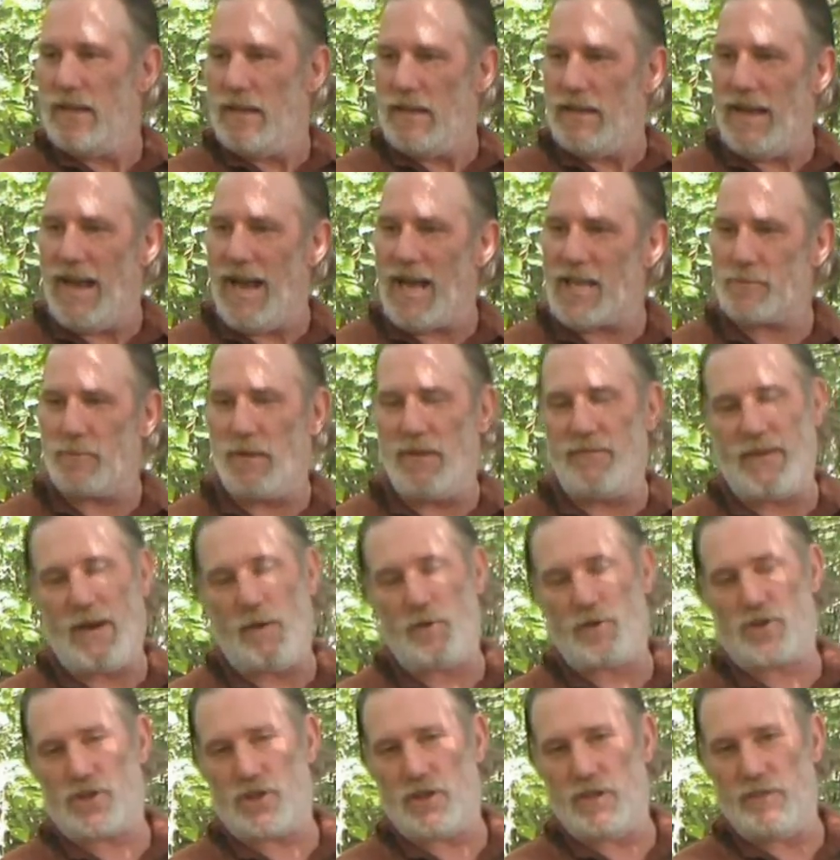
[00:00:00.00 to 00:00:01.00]
He asked me if I
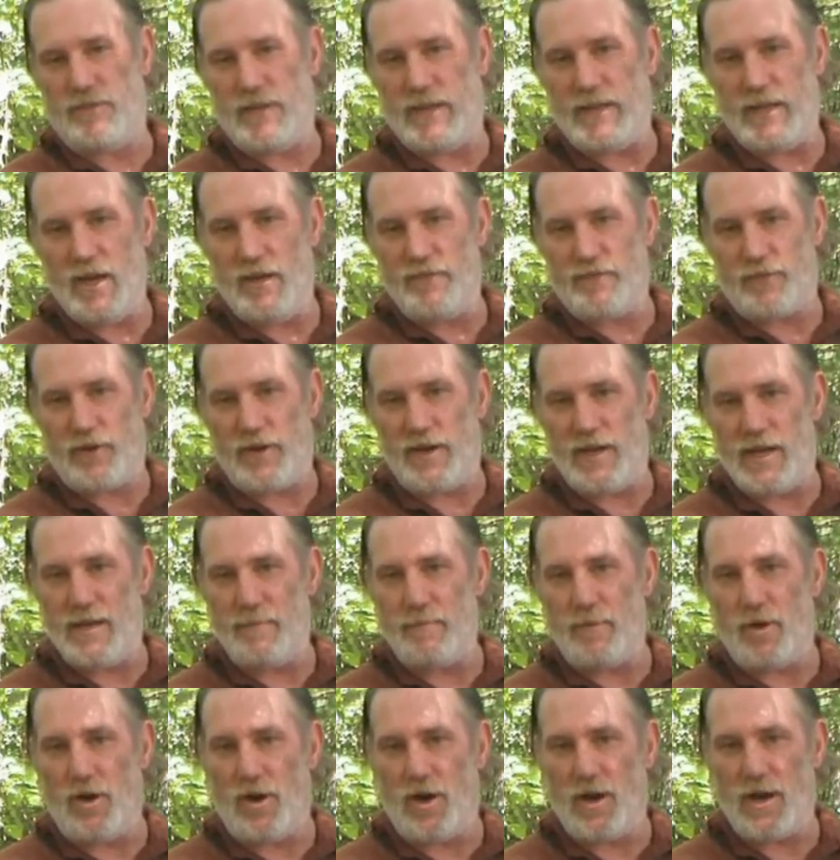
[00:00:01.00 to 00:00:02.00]
would shoot a video for
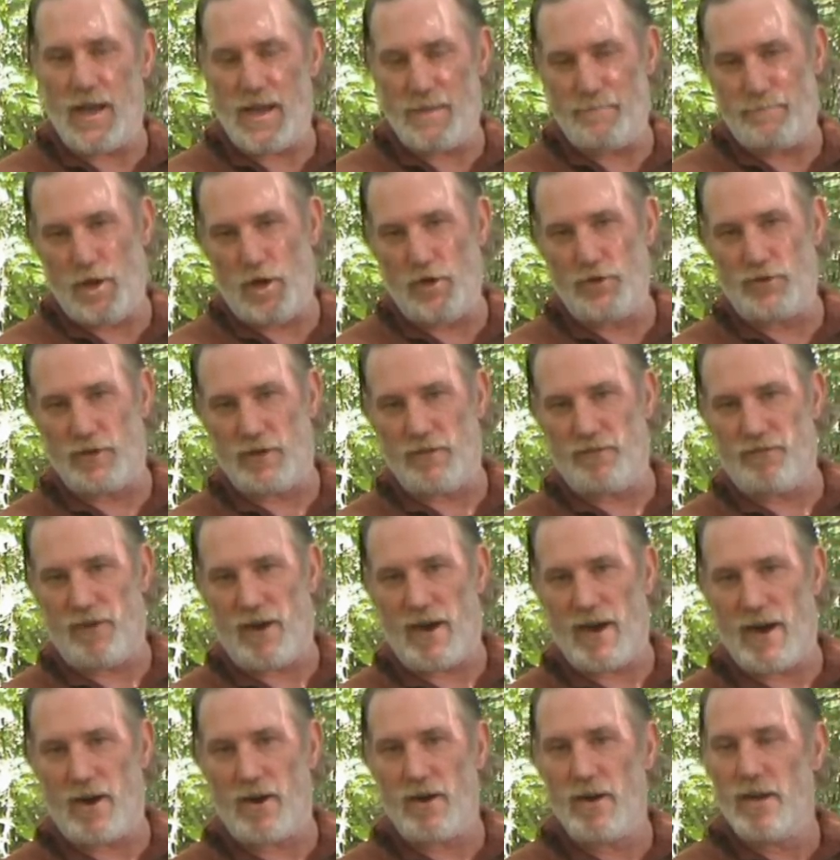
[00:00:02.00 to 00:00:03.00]
him on a bow drill
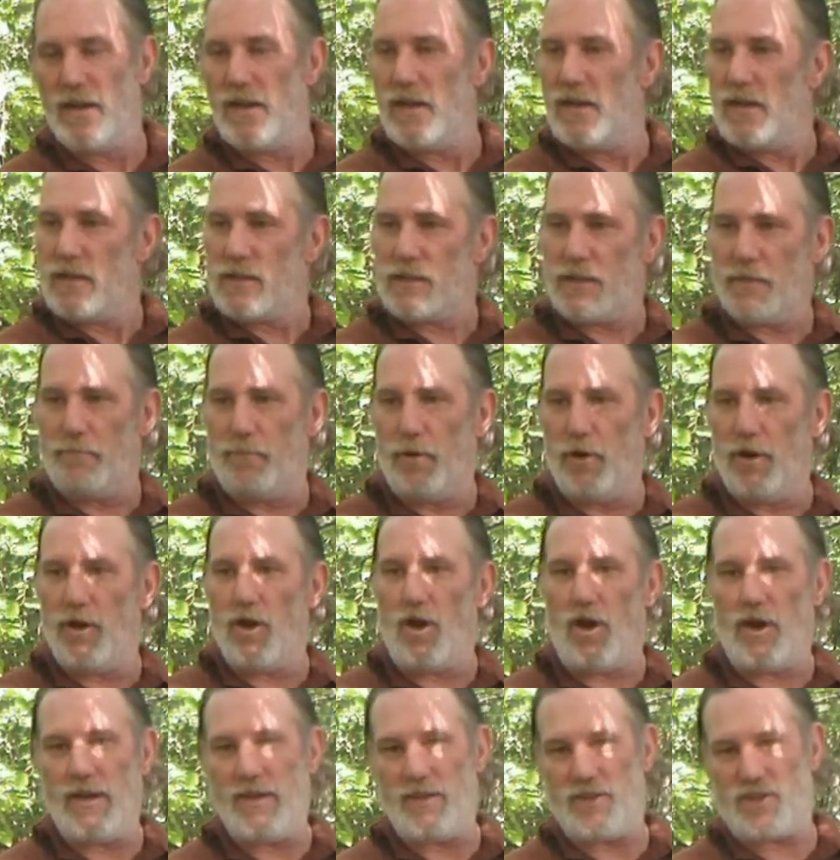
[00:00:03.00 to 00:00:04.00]
fire to put
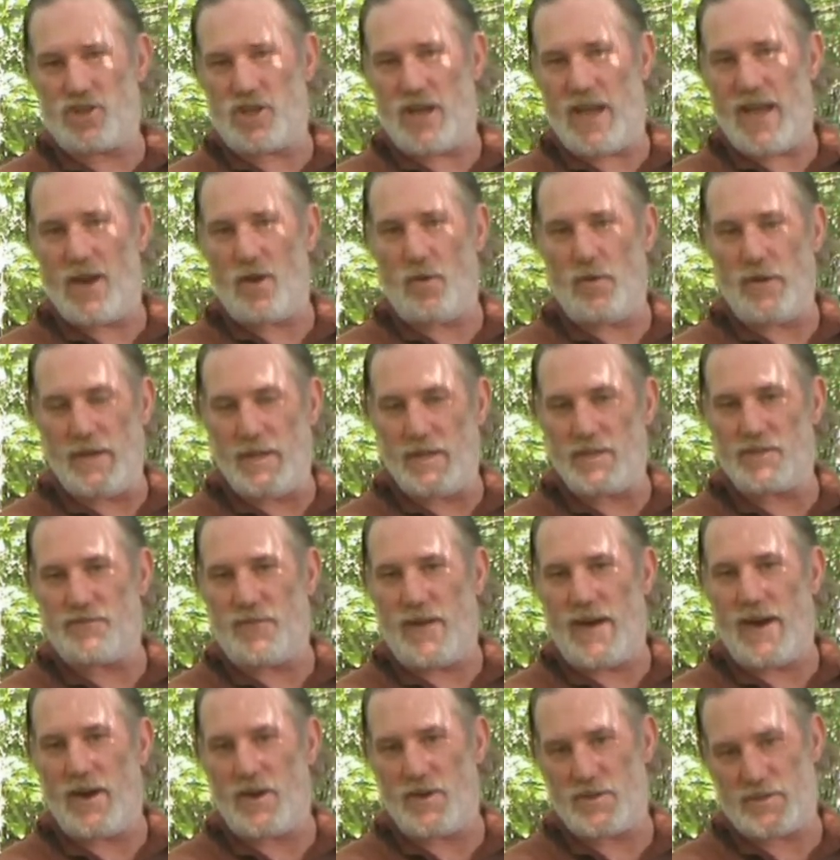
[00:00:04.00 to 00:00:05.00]
on his channel in his
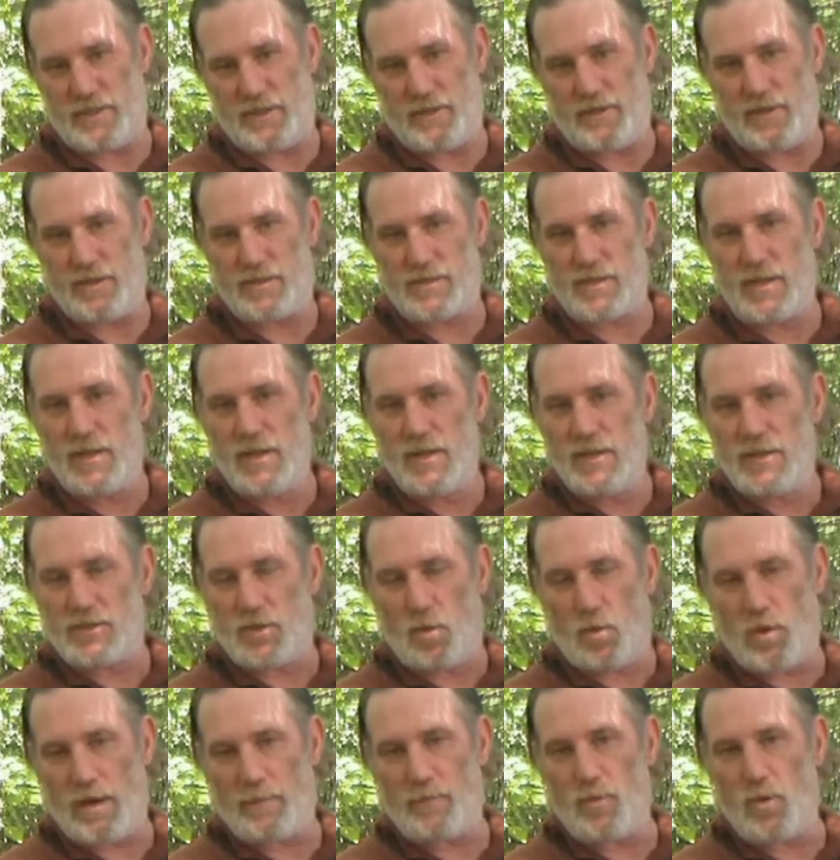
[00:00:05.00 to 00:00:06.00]
fire series.
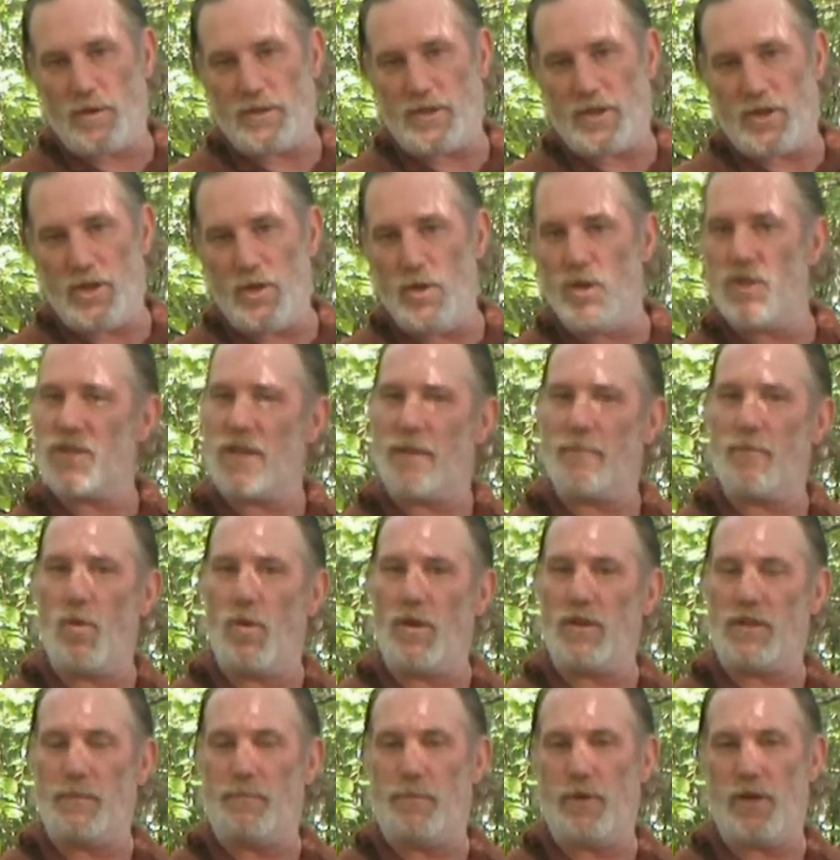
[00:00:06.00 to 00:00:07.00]
So what I'm going to do is I'm
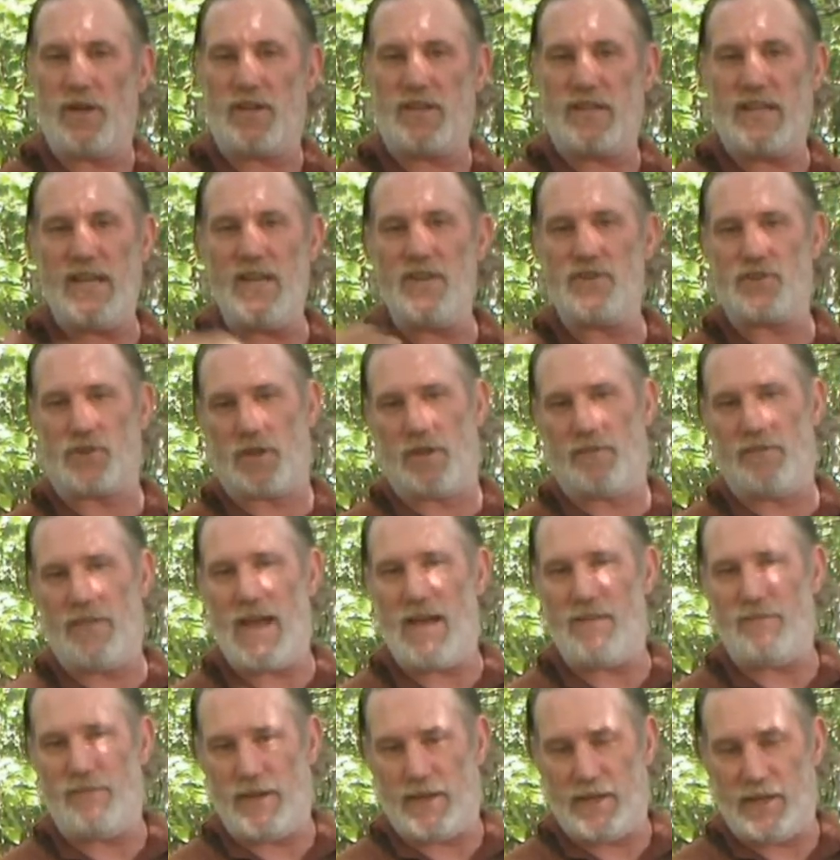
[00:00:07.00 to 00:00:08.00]
going to put a teaser of
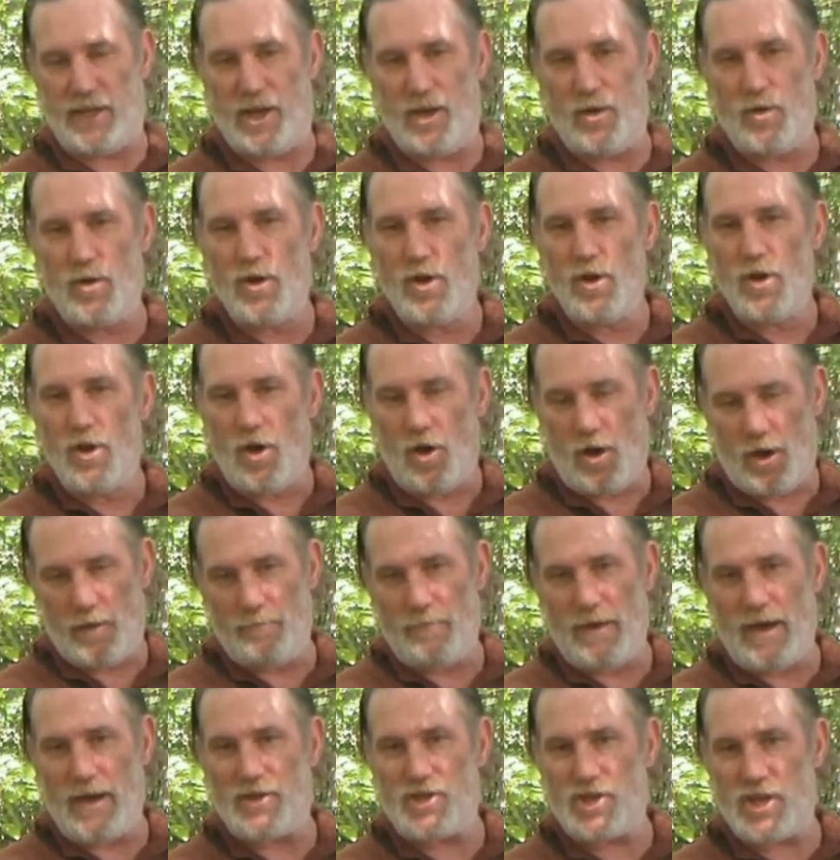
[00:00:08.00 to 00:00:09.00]
that video
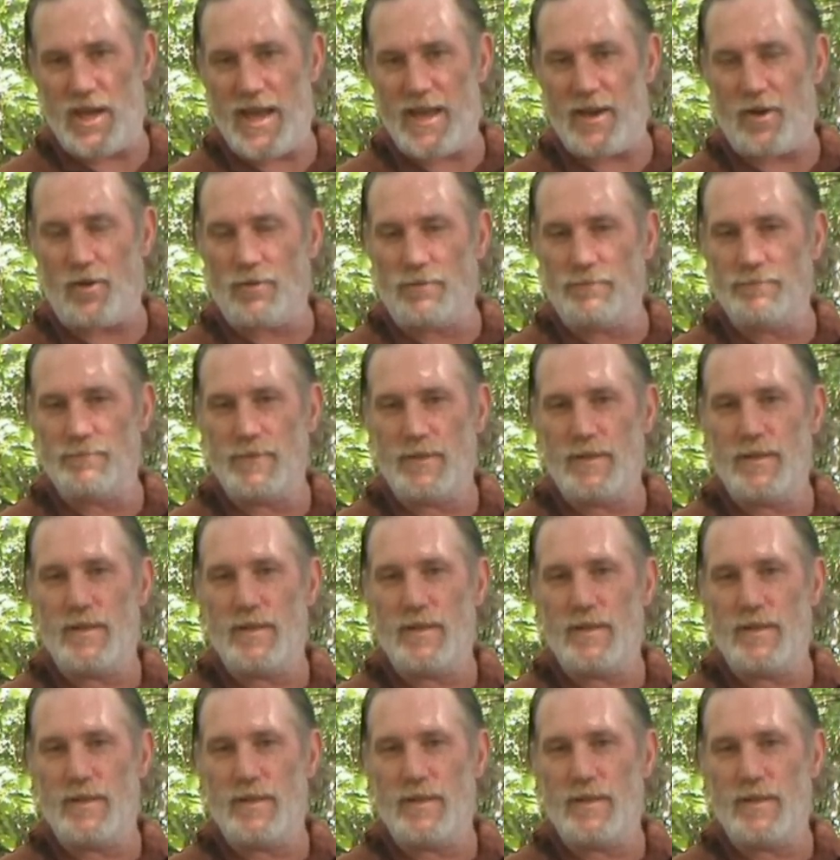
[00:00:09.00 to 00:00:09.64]
on my channel